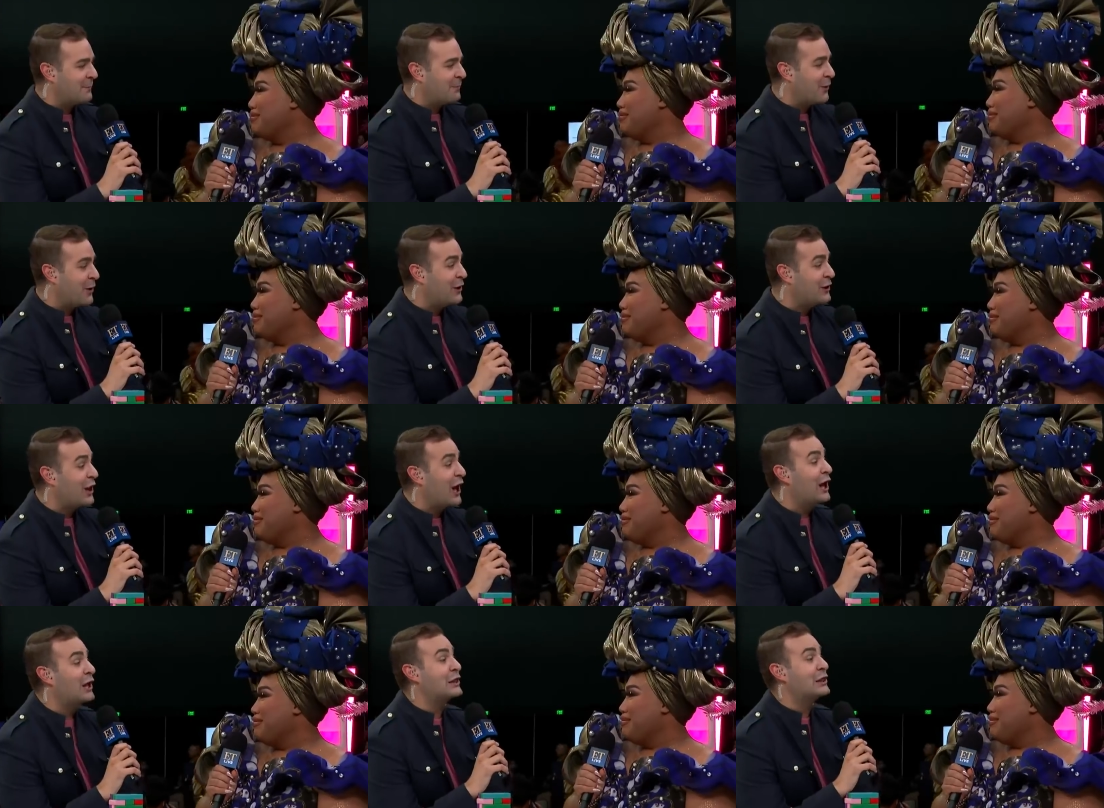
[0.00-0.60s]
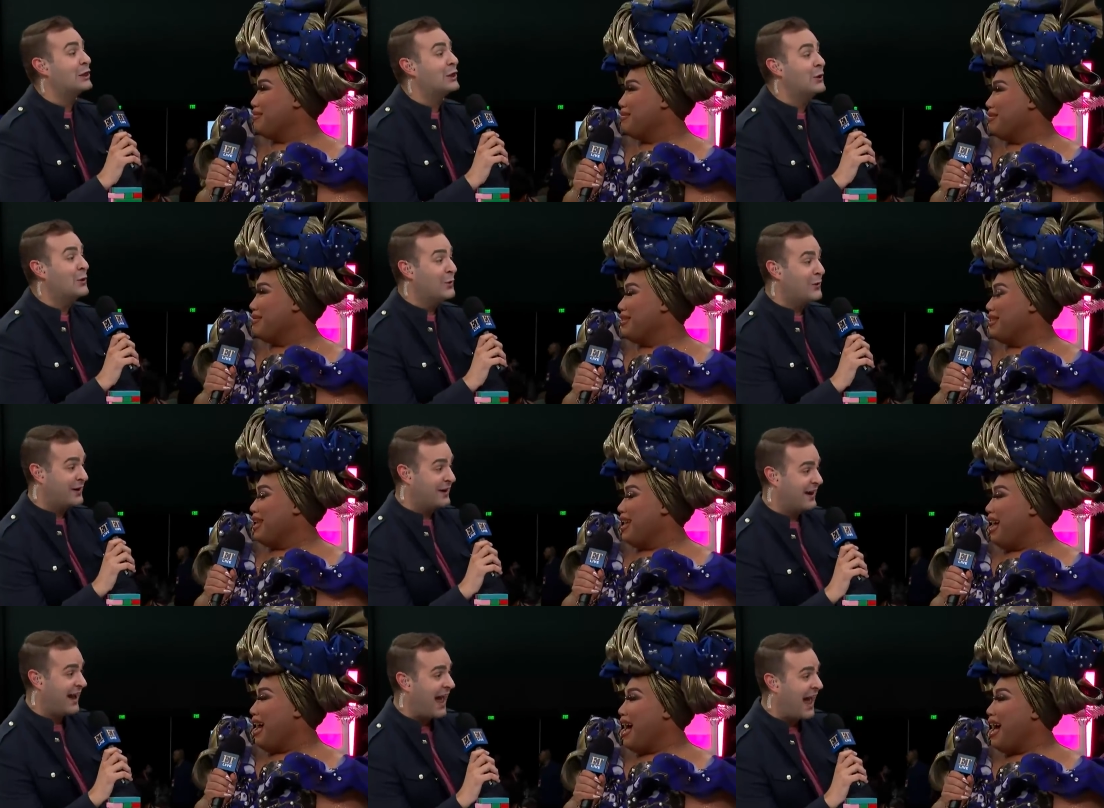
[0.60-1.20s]
Speaker 1: to pull a
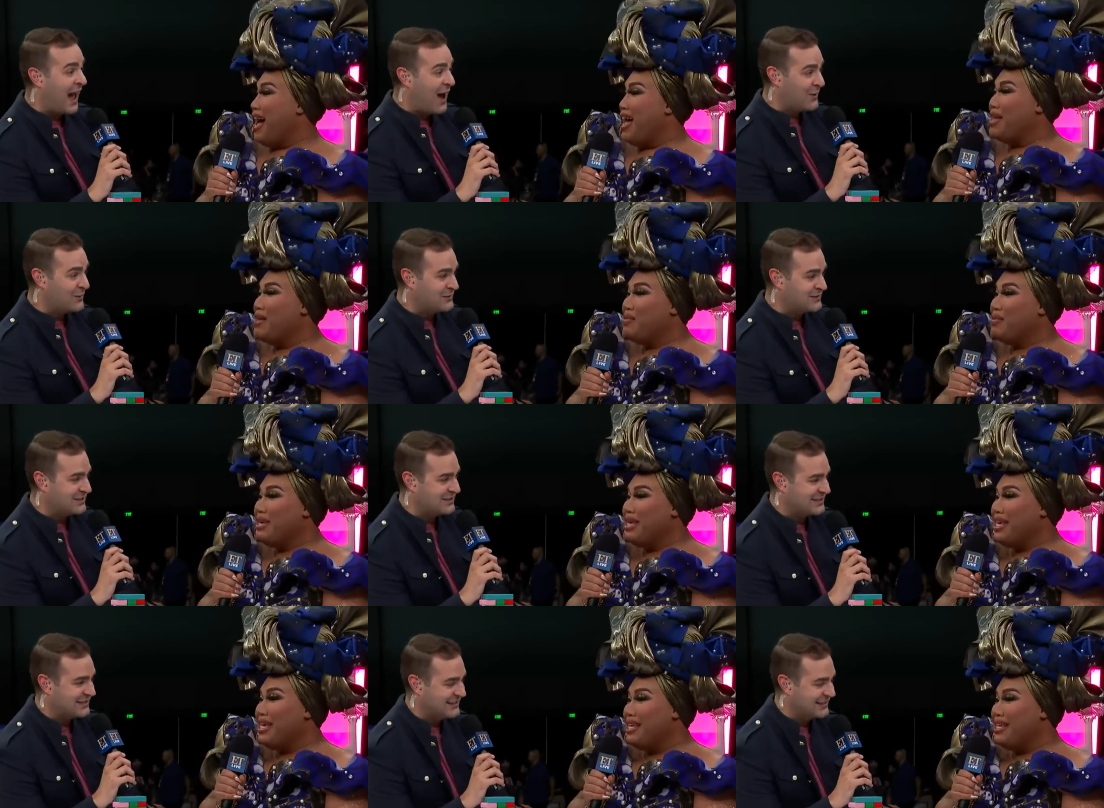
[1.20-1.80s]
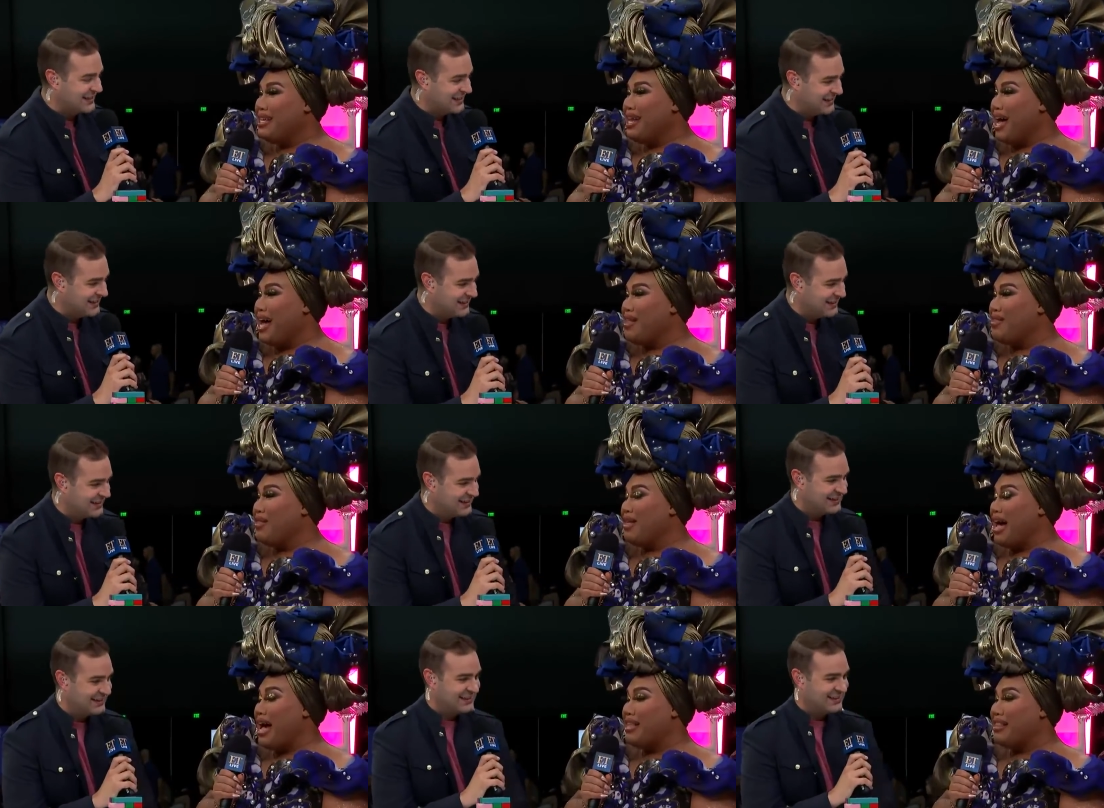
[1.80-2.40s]
Luke out? I mean,
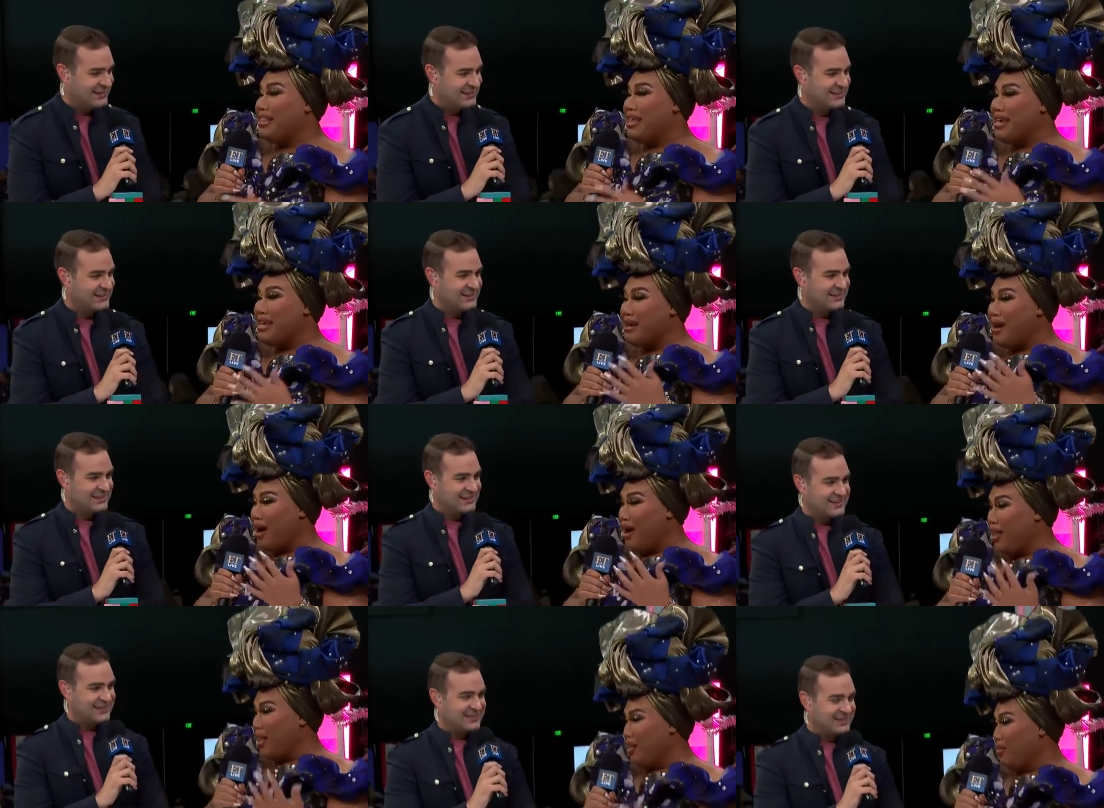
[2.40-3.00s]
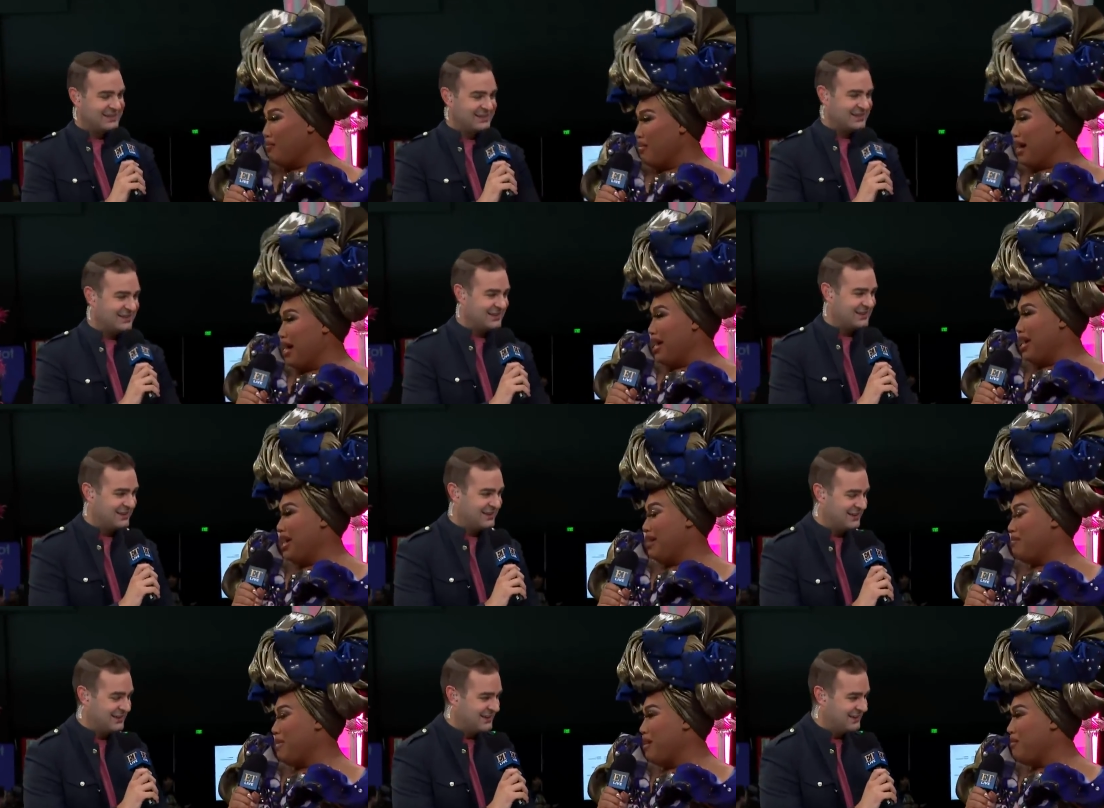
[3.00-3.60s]
I think all of
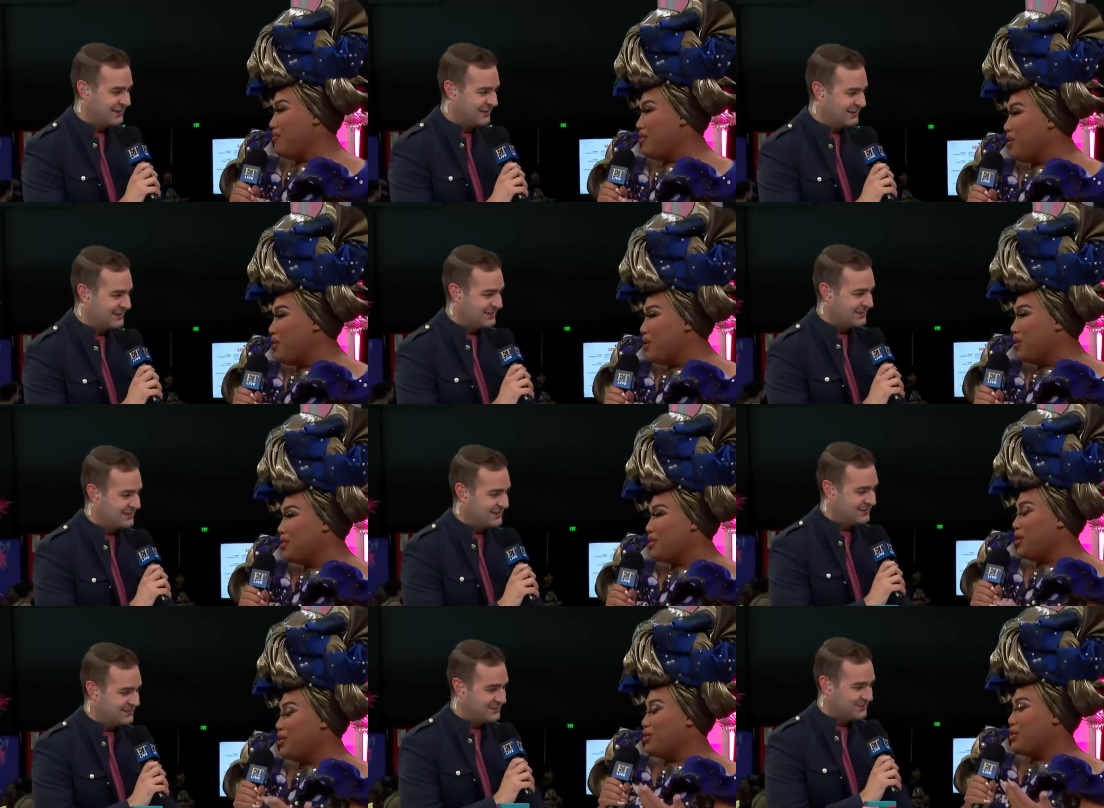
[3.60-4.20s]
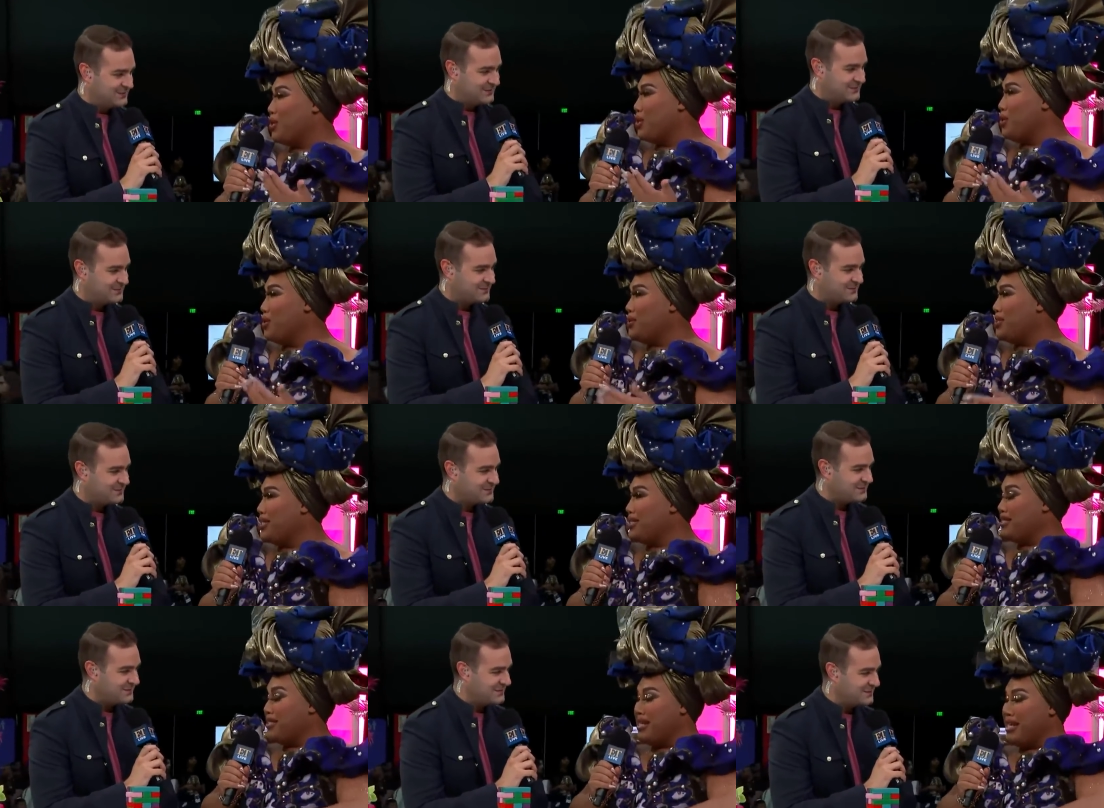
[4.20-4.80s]
my, my viewers are so
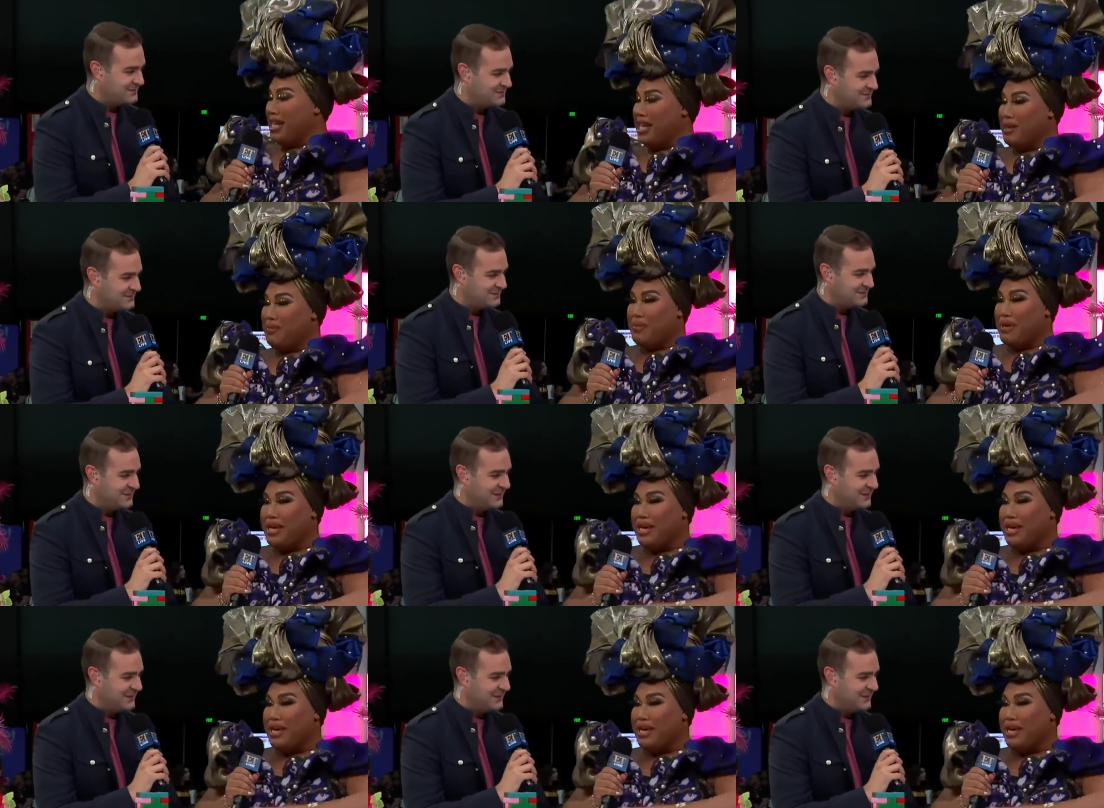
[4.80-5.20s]
used to seeing